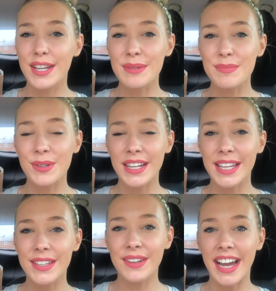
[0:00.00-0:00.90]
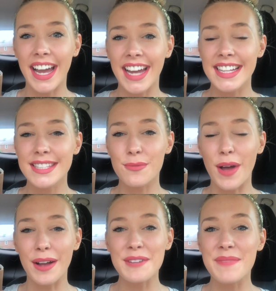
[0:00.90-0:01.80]
Good morning, you guys.
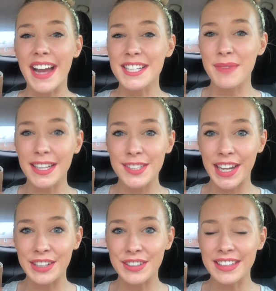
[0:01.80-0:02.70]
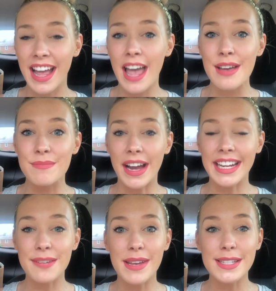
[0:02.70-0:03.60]
Welcome back to my channel. My
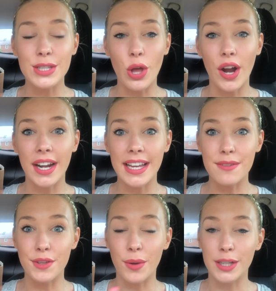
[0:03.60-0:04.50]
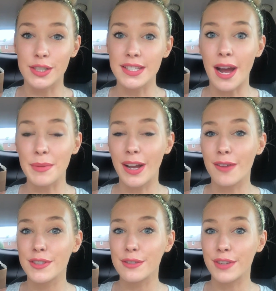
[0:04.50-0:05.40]
name is Lauren if you are just hopping
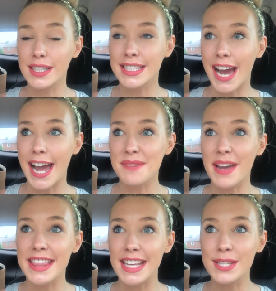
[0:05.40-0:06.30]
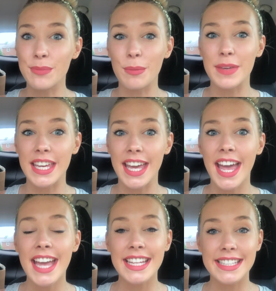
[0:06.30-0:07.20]
on for the first time, and this will be
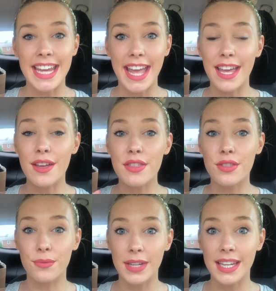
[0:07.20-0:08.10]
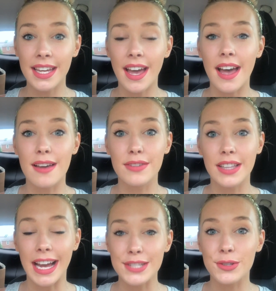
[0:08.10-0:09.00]
day 3 of
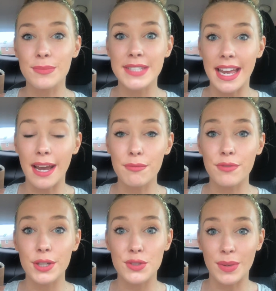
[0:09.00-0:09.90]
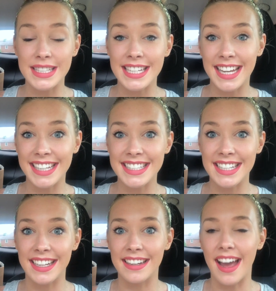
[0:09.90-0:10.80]
classroom setup for
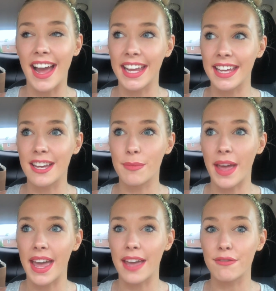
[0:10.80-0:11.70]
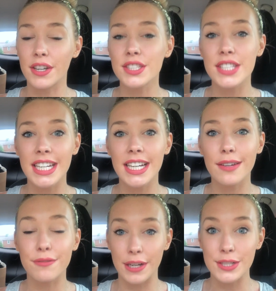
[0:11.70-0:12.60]
2019. I am a first
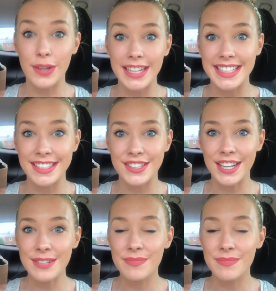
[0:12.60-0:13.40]
grade teacher,